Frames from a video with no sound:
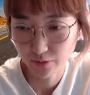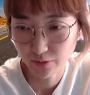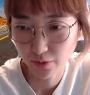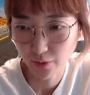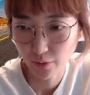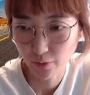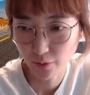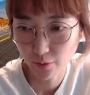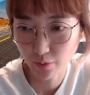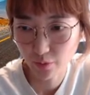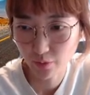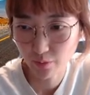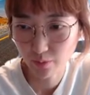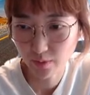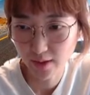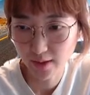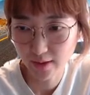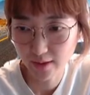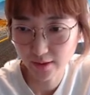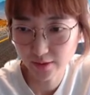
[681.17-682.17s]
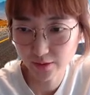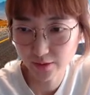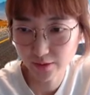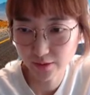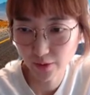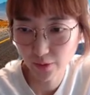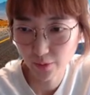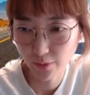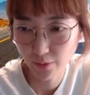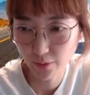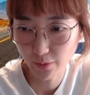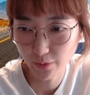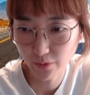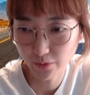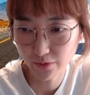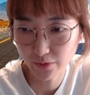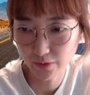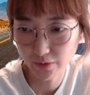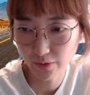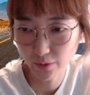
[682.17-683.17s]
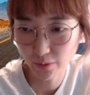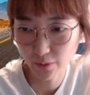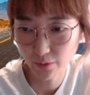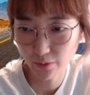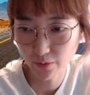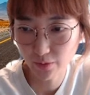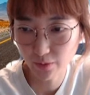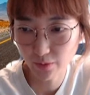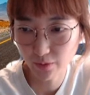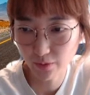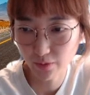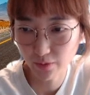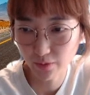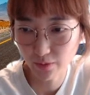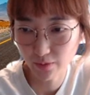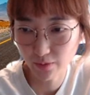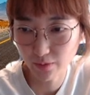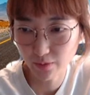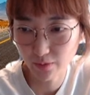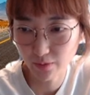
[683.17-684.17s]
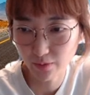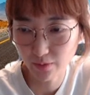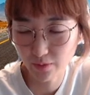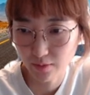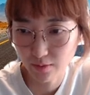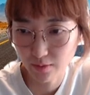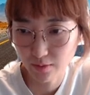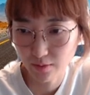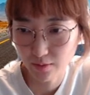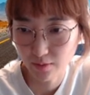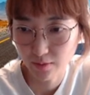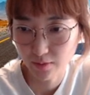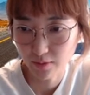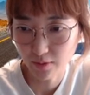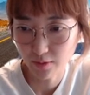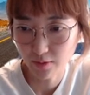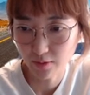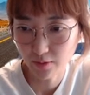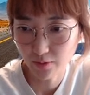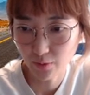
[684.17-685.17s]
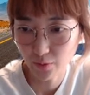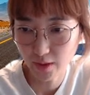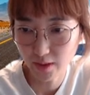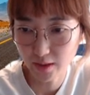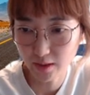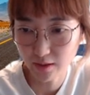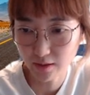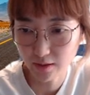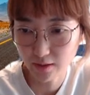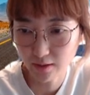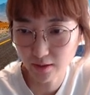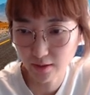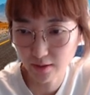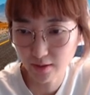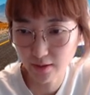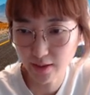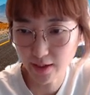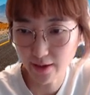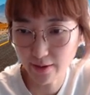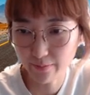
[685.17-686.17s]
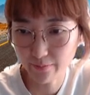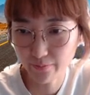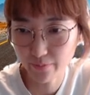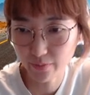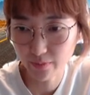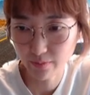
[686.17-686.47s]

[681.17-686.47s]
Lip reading: So black is so annoyed. Yeah.